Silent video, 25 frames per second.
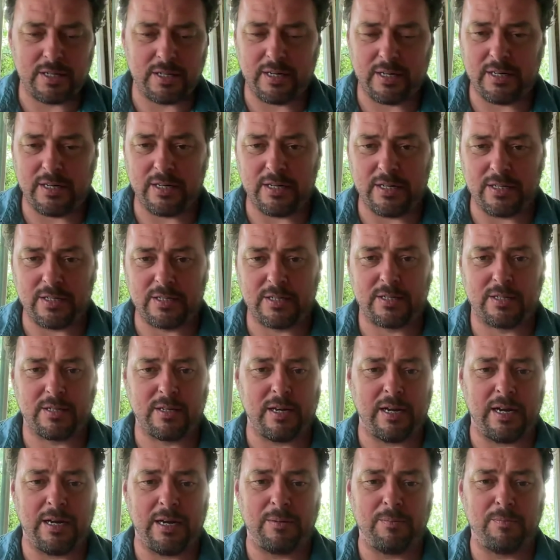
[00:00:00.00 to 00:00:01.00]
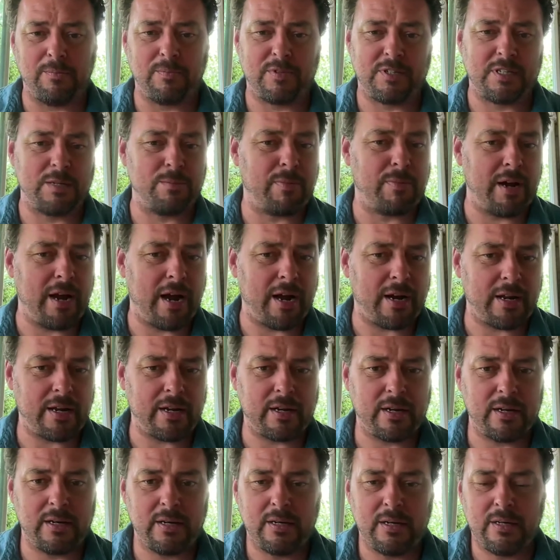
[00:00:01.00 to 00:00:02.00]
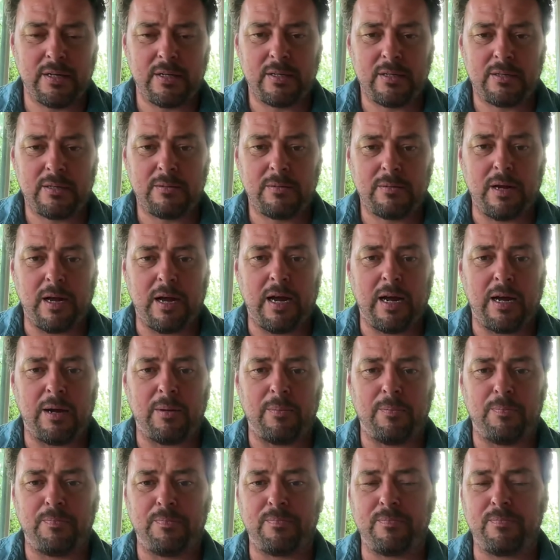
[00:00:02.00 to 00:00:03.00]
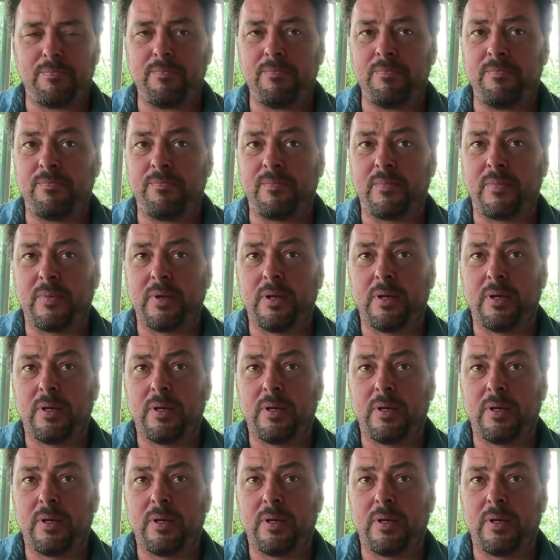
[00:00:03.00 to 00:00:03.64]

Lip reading: it is symbiotic. Um,